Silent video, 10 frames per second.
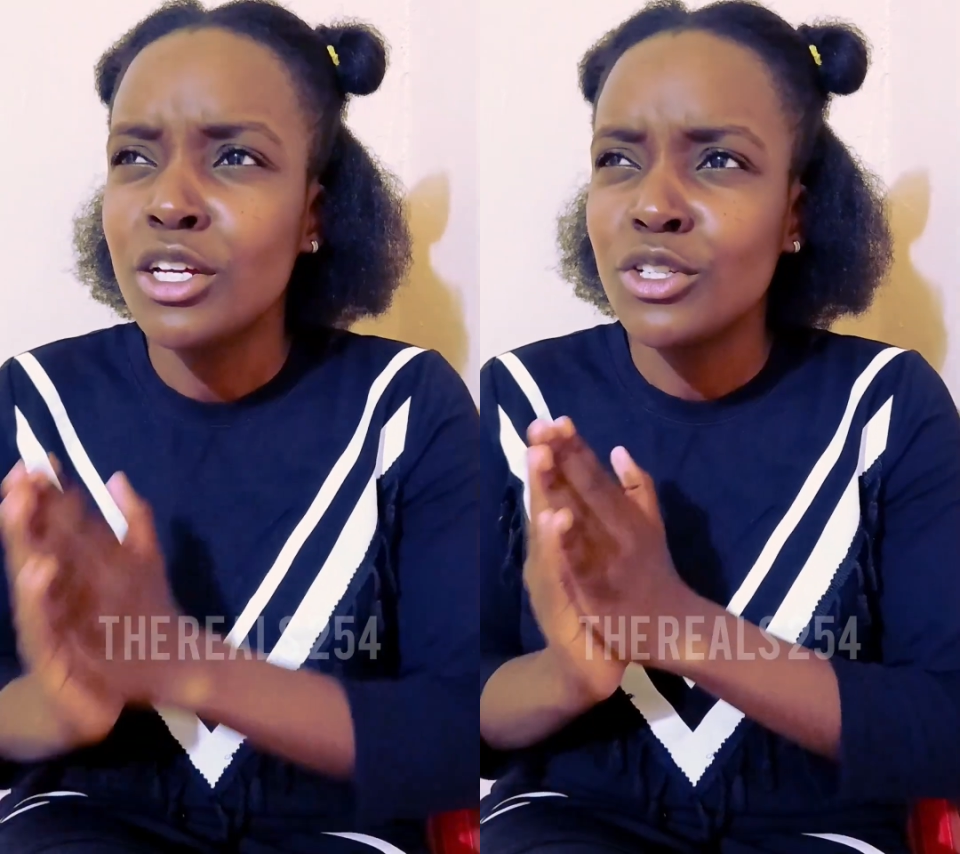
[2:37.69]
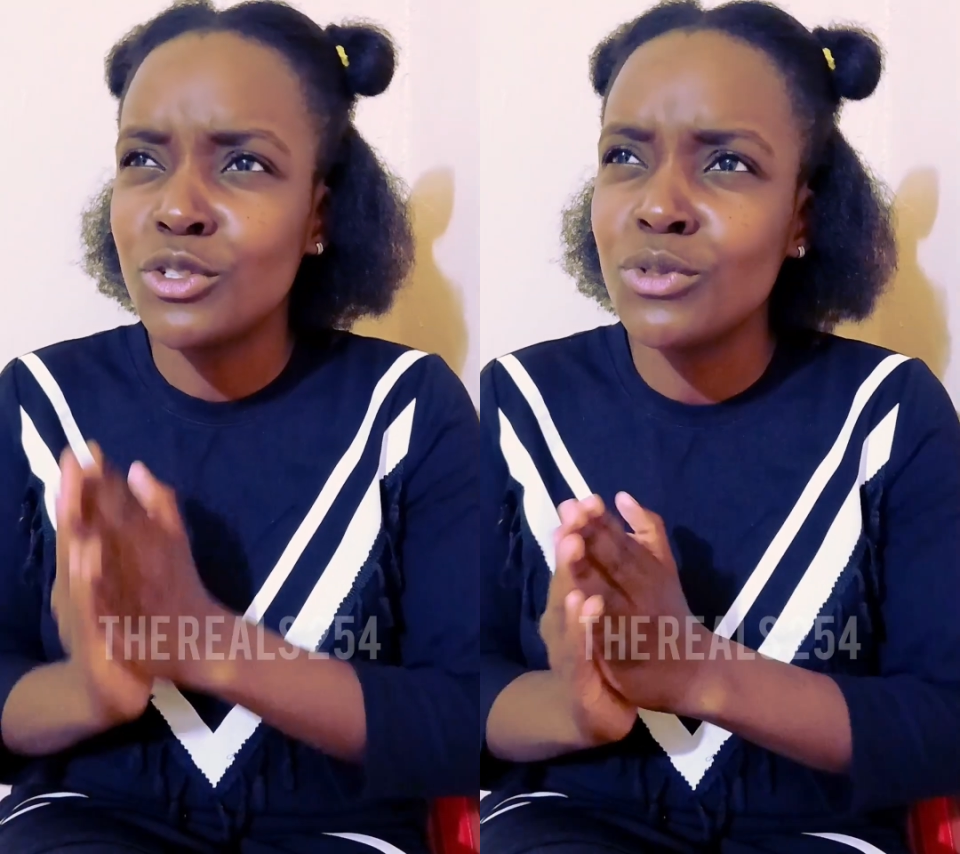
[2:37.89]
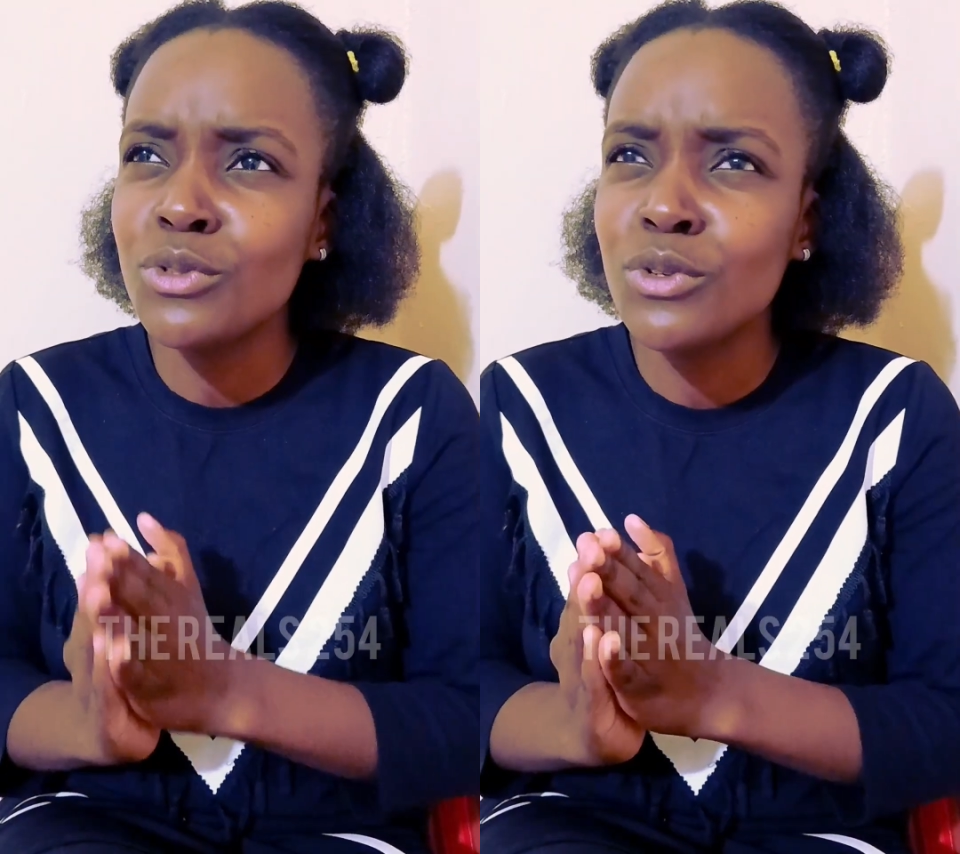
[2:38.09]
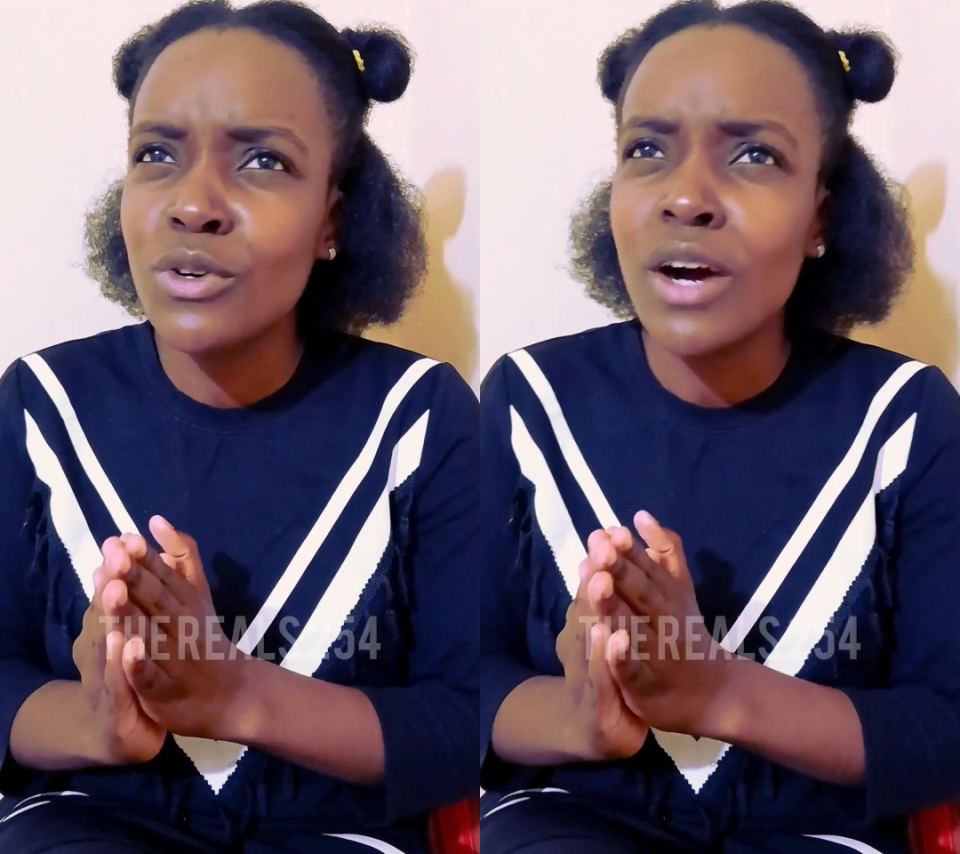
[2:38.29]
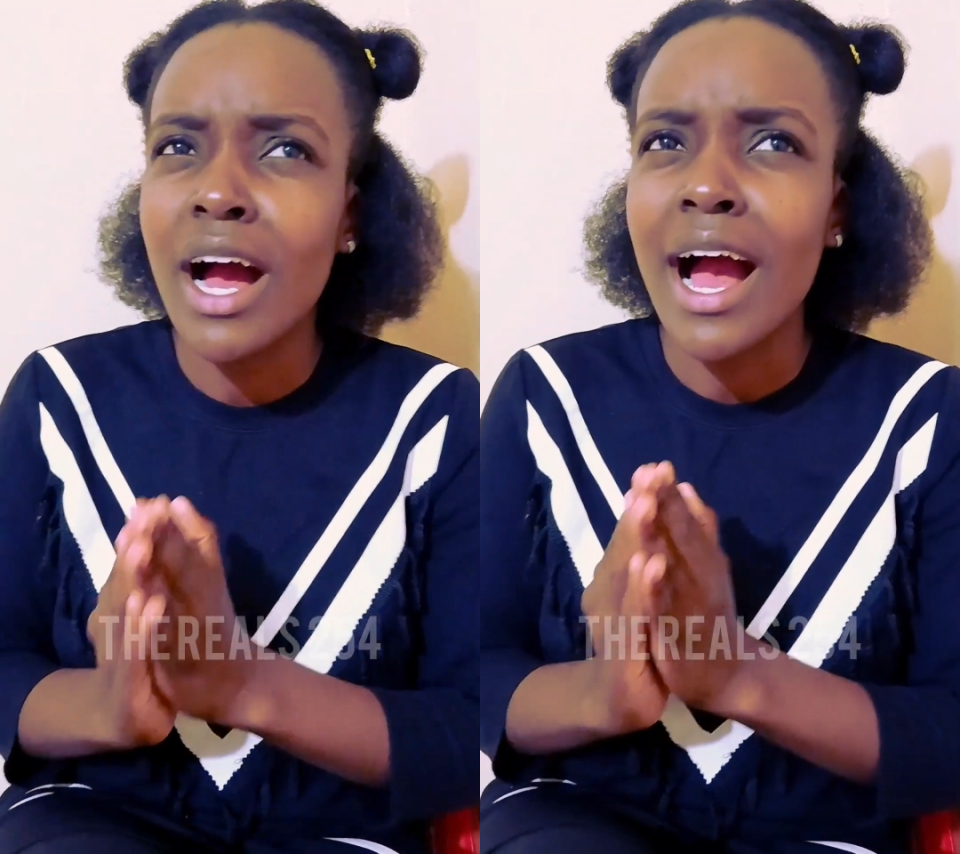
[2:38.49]
Do you
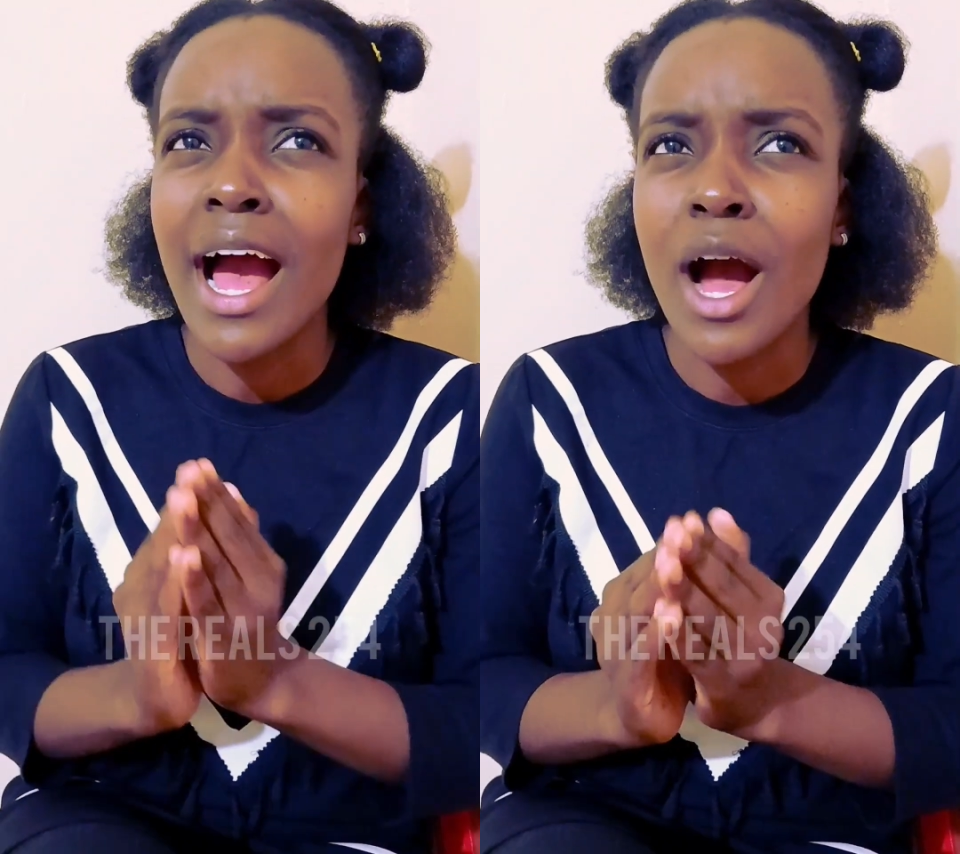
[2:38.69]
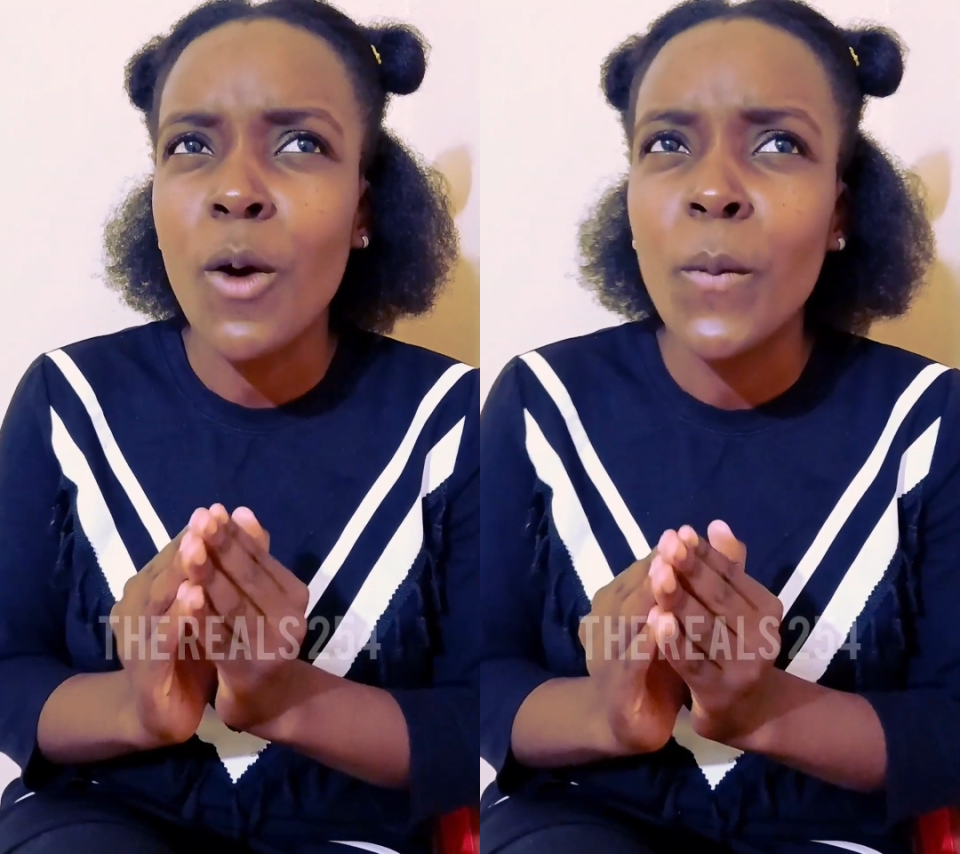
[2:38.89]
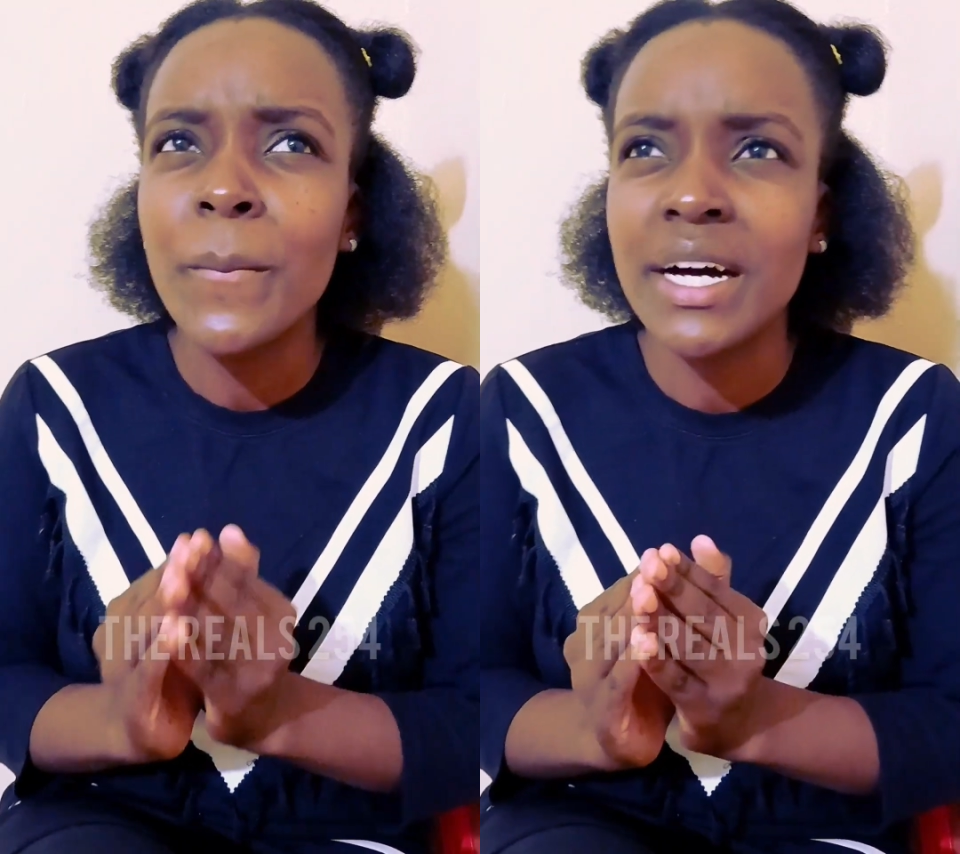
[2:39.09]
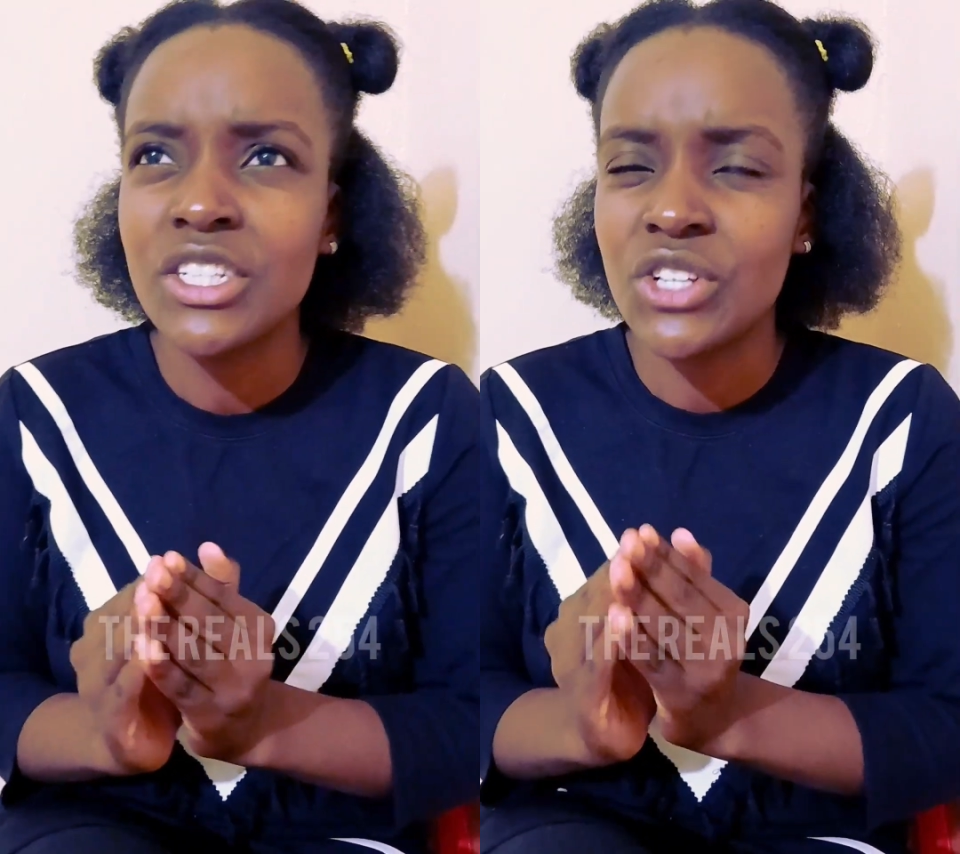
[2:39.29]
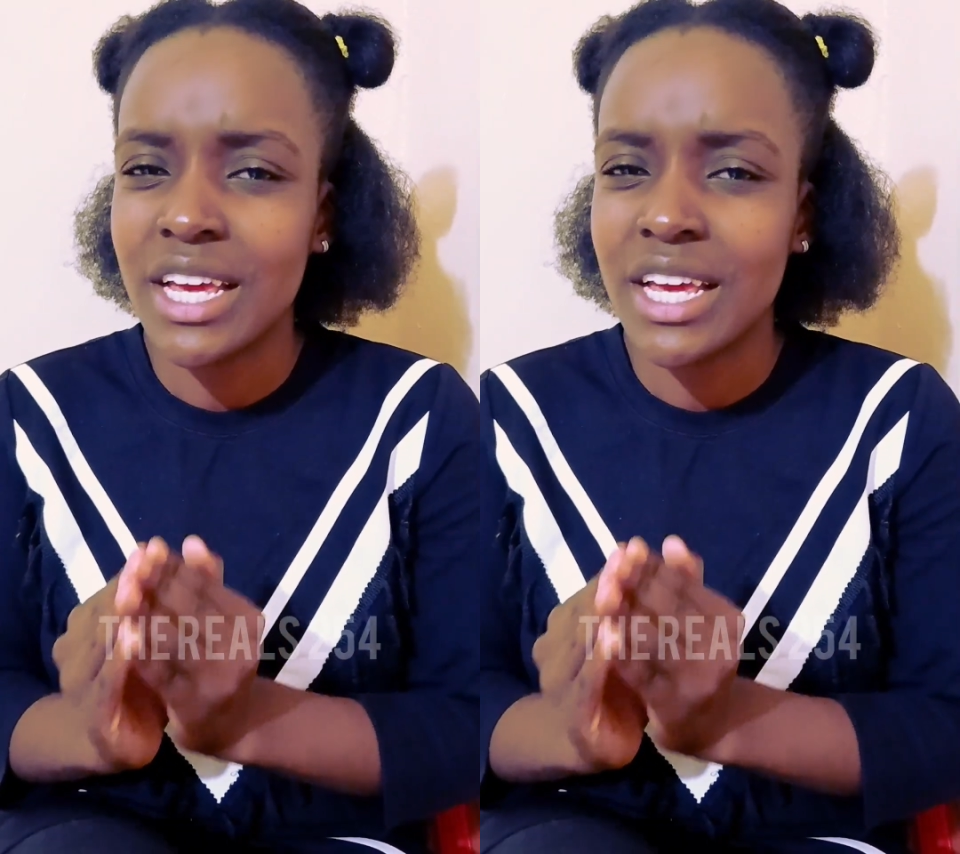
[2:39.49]
know how much